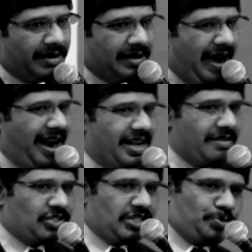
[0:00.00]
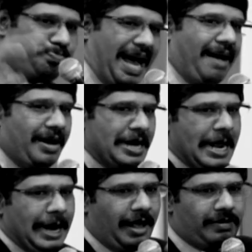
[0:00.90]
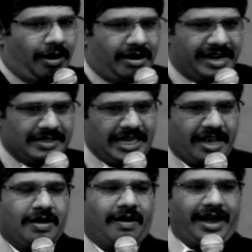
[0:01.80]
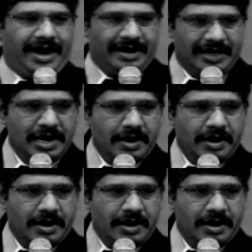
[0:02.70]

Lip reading: God gives his power and authority and say, go ahead,